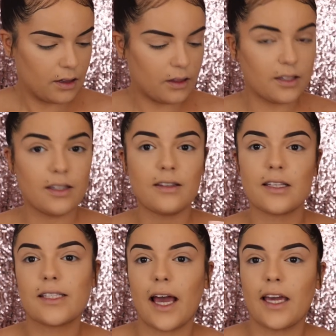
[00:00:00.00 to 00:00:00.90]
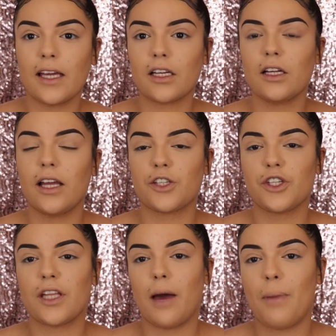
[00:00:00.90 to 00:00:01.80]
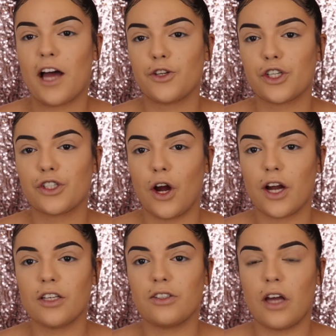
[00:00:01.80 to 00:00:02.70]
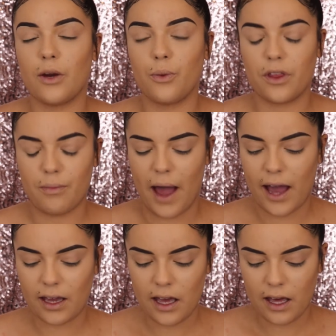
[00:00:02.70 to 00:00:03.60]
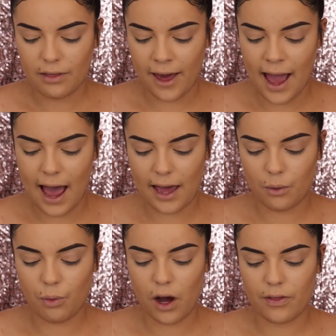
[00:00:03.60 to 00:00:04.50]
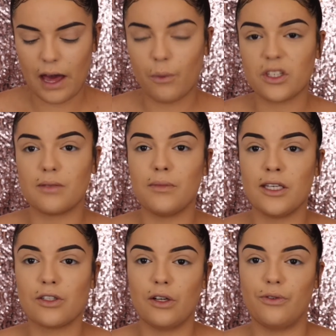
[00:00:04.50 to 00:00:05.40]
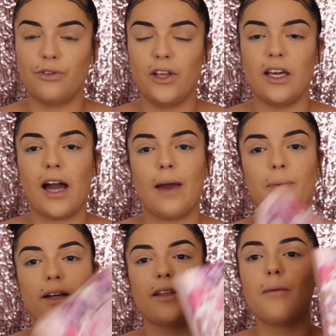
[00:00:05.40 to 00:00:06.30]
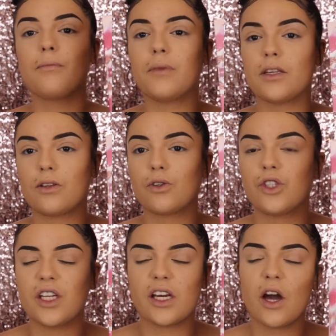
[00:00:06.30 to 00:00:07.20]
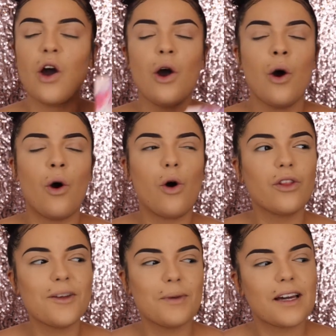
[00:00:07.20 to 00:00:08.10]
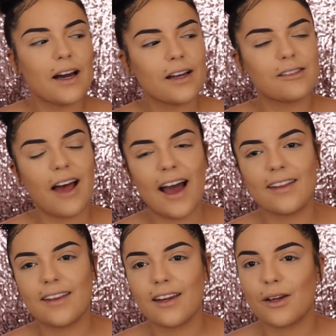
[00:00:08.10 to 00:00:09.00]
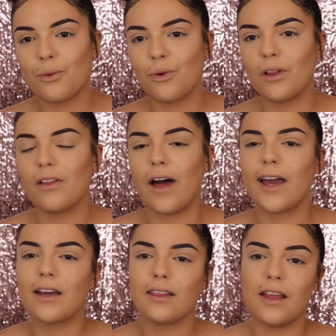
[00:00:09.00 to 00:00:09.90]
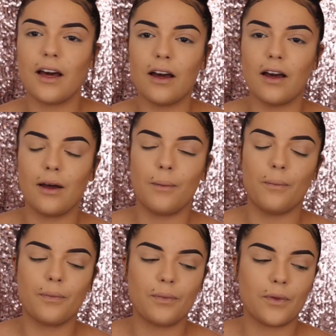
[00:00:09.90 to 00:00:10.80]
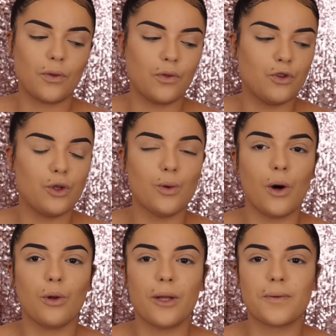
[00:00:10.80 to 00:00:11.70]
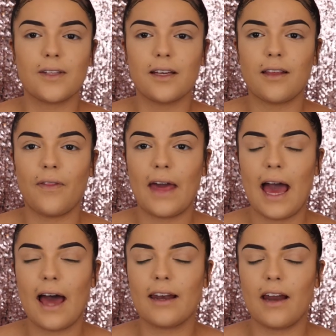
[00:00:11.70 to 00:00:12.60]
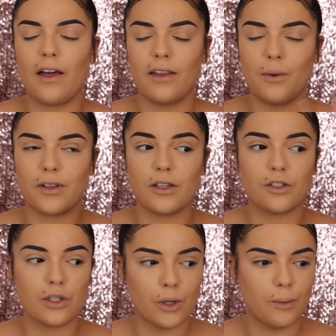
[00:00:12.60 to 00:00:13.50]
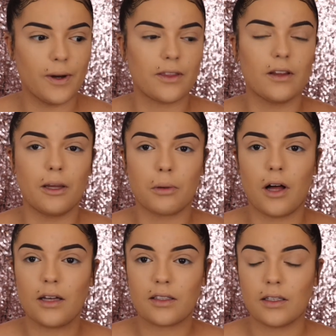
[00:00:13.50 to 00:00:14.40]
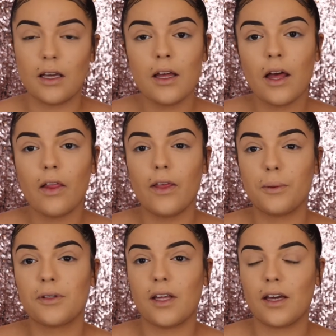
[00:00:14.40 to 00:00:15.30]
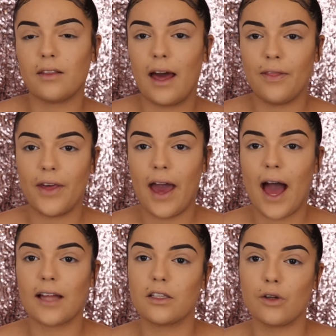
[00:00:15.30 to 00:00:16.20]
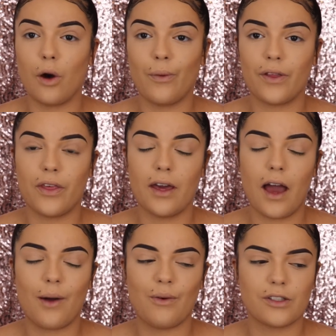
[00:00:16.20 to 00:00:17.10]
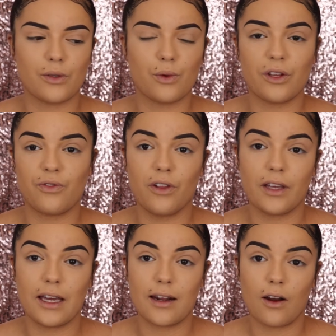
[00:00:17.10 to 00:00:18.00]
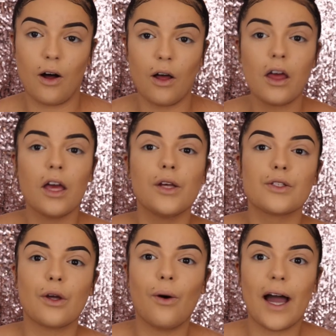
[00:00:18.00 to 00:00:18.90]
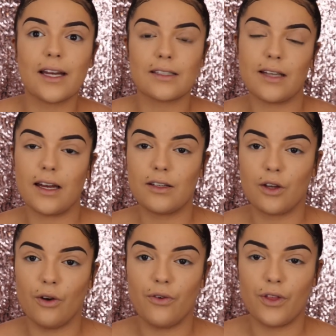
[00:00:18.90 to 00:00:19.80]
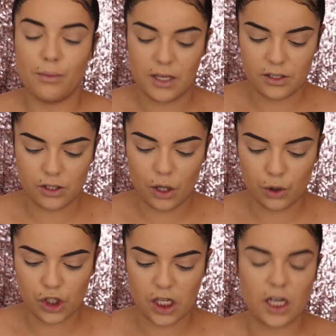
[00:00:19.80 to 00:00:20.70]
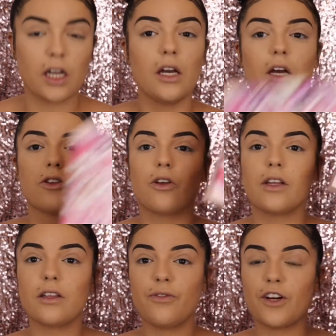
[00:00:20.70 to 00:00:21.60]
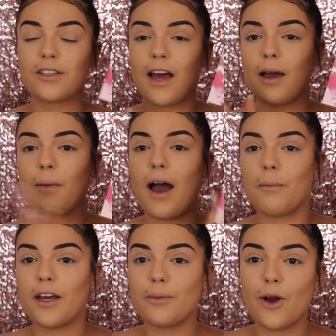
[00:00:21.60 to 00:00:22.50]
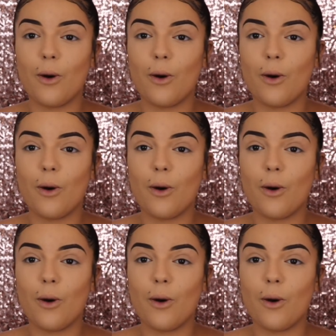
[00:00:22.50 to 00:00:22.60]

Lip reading: this is the second collection that Patrick Starrr has done with MAC. They had one that was Me So Fleek. I picked up Me So Chic only because I didn't really like the duo lipstick that they had. It wasn't a duo, but the lip gloss and lipstick that they had to go with it, I wasn't really feeling it at all. So I decided to go for the Me So Chic. So this is the first time I'm going to be